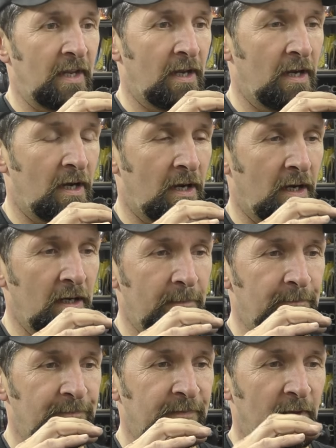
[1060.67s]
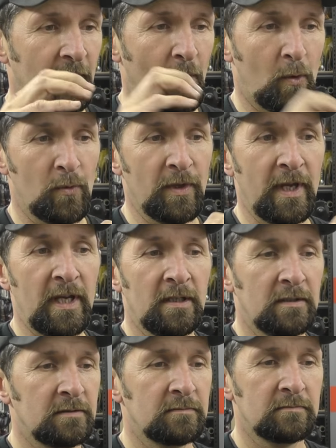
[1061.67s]
uh, all the
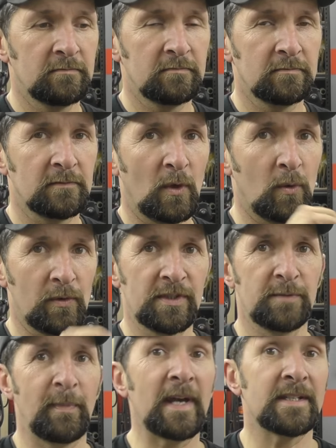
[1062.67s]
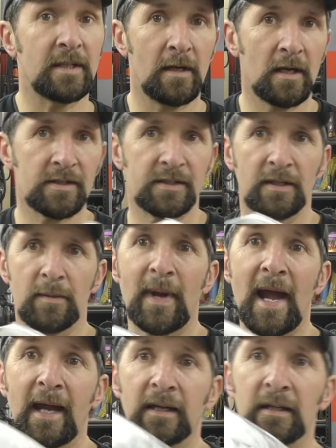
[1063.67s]
all the spacer nuts at the
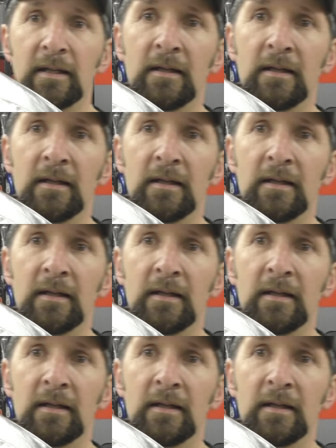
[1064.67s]
back.